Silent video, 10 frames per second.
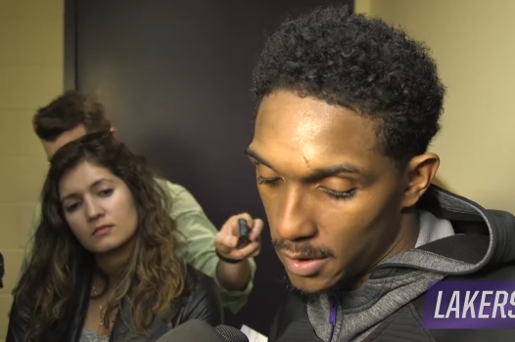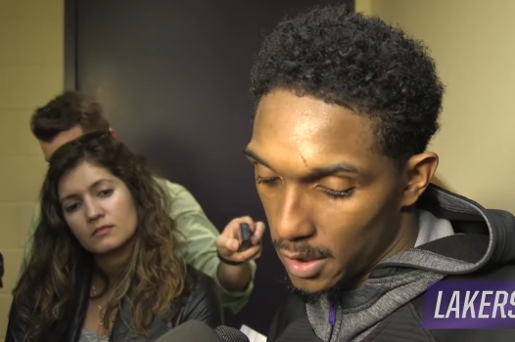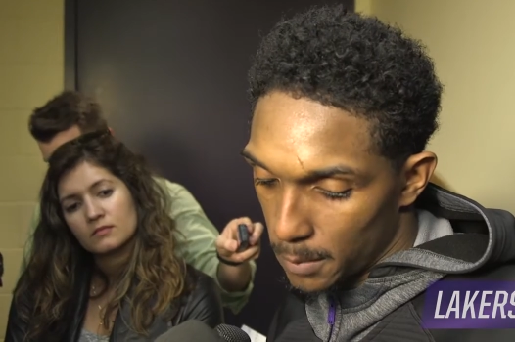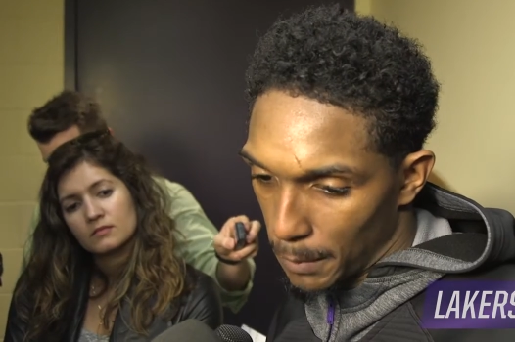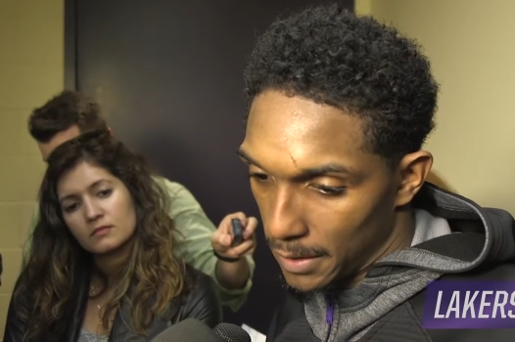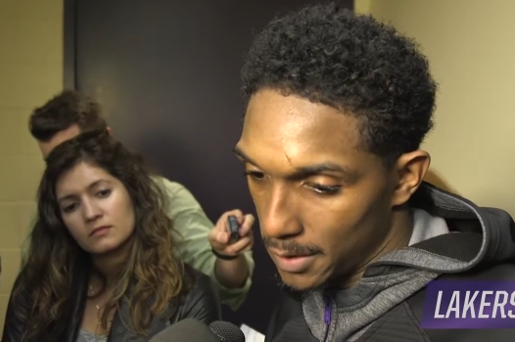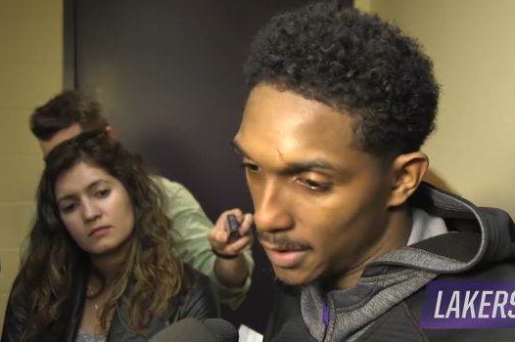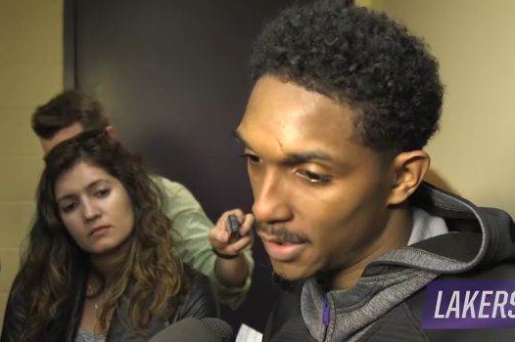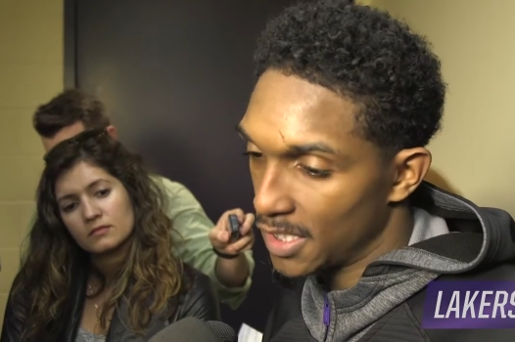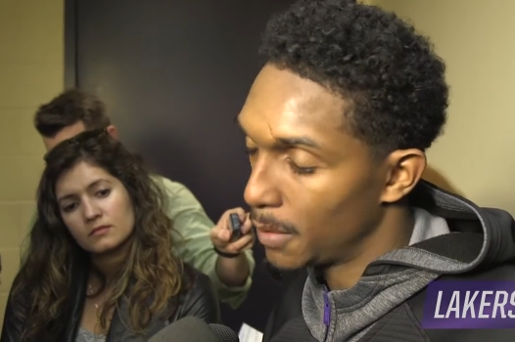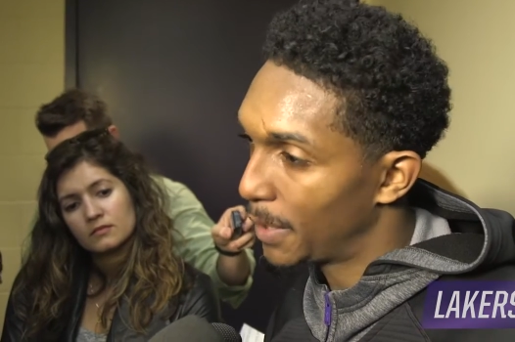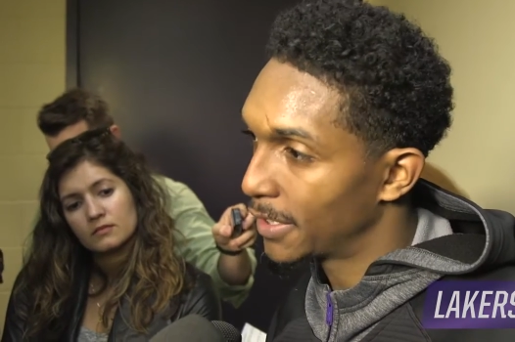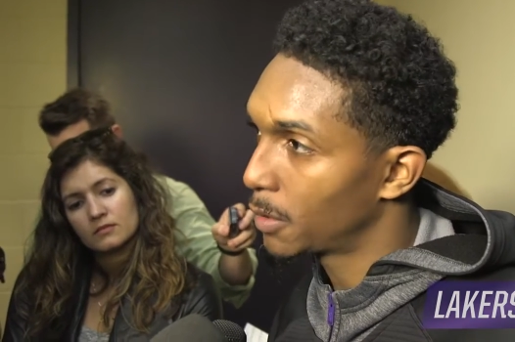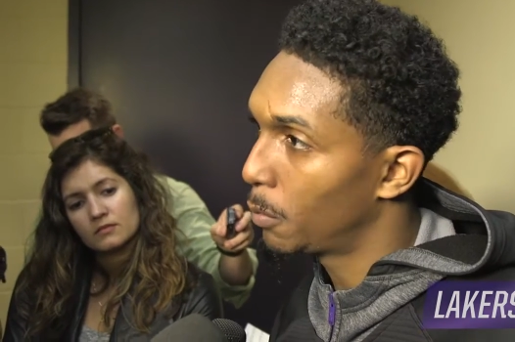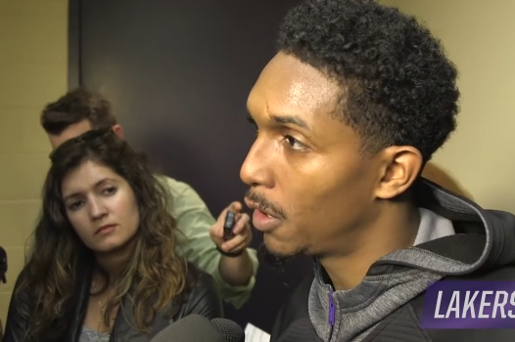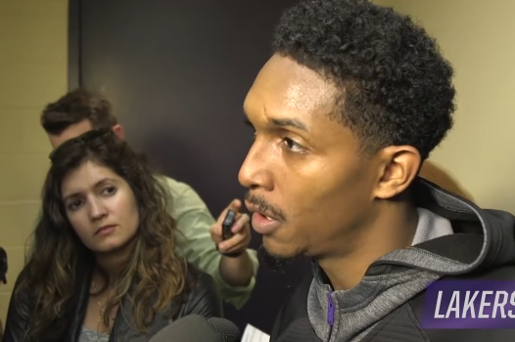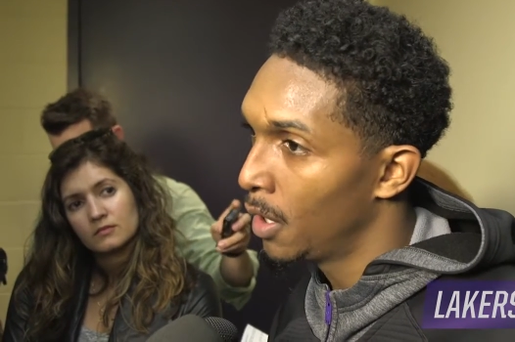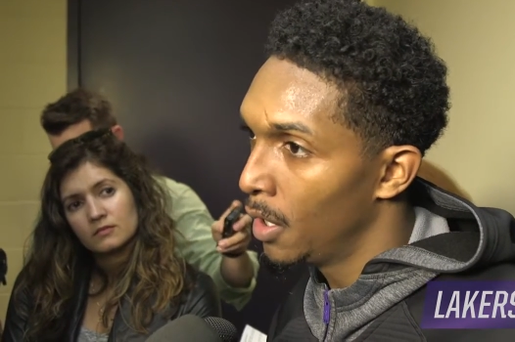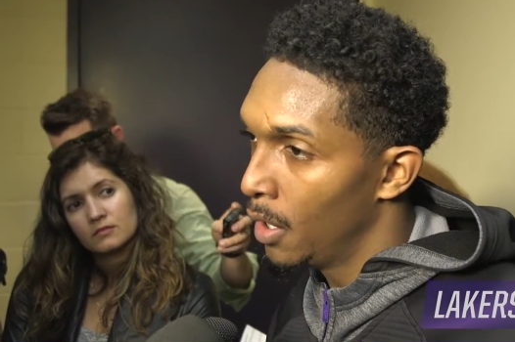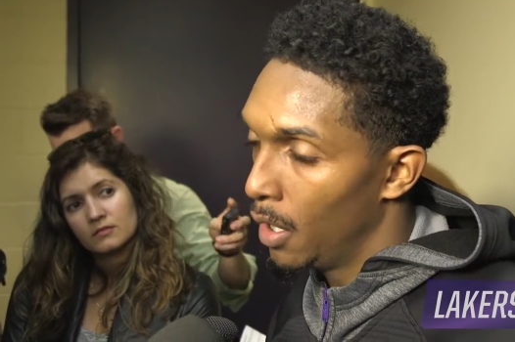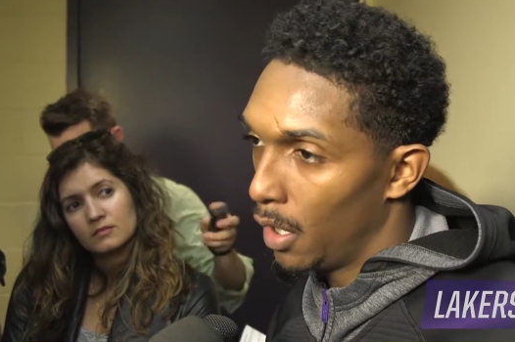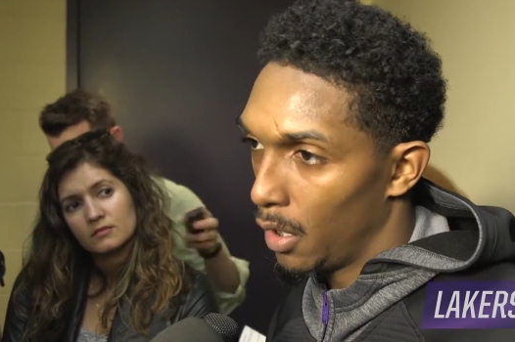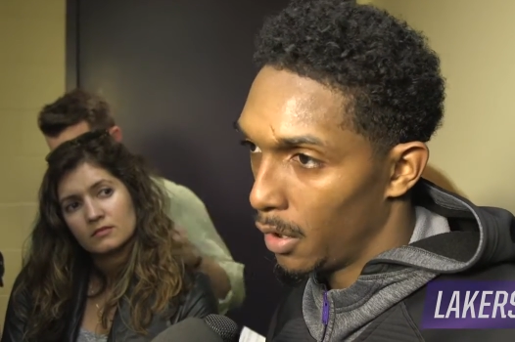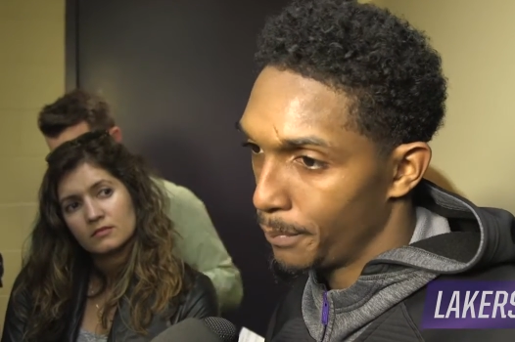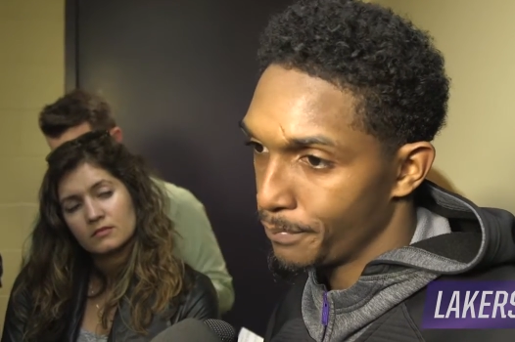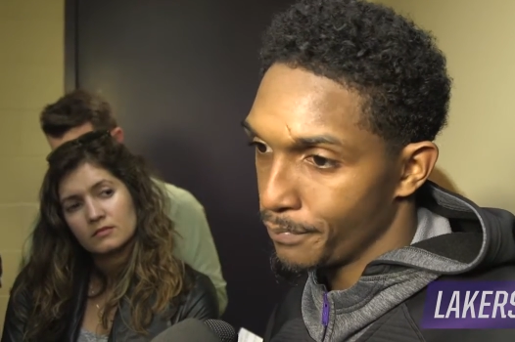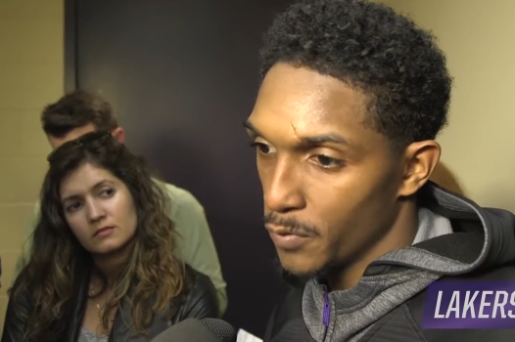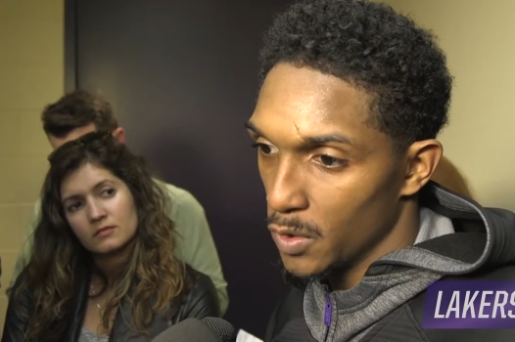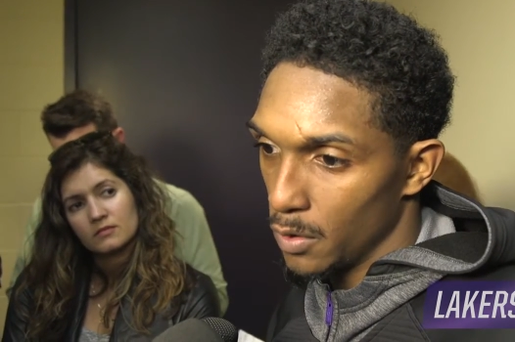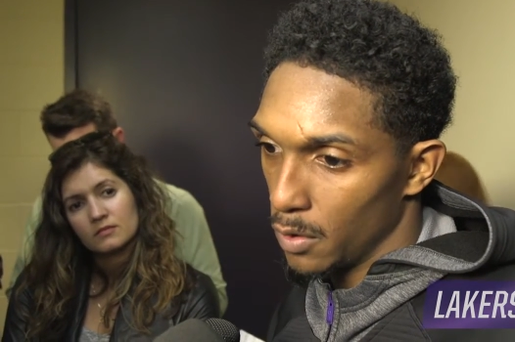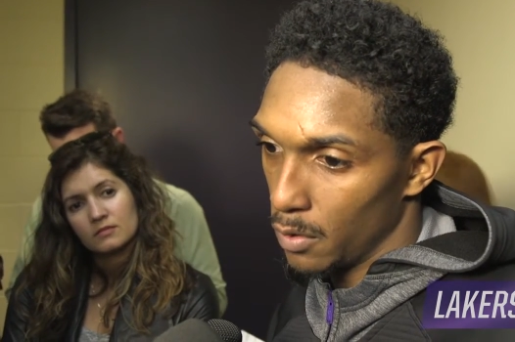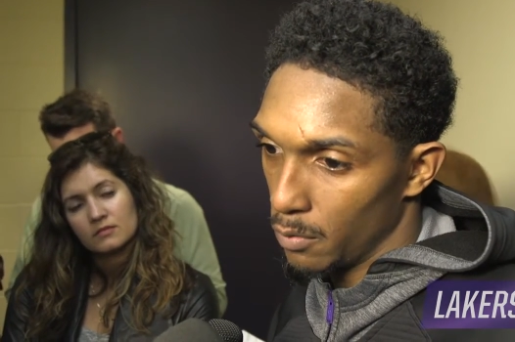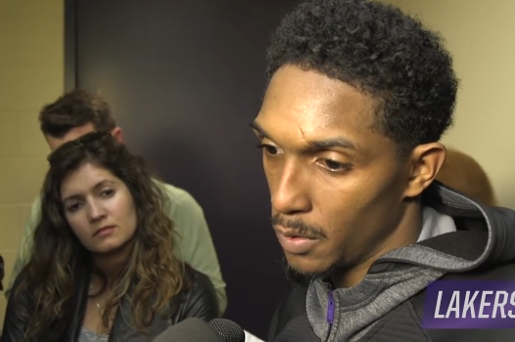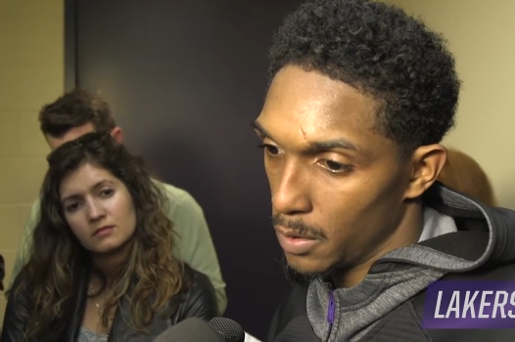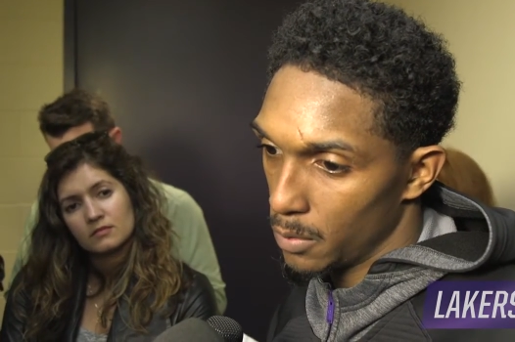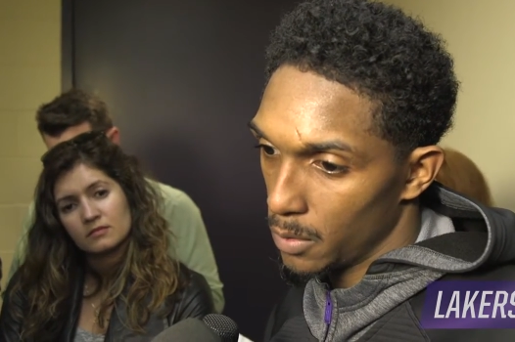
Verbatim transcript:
Speaker 1: see us play consistent basketball. Um, you know, uh,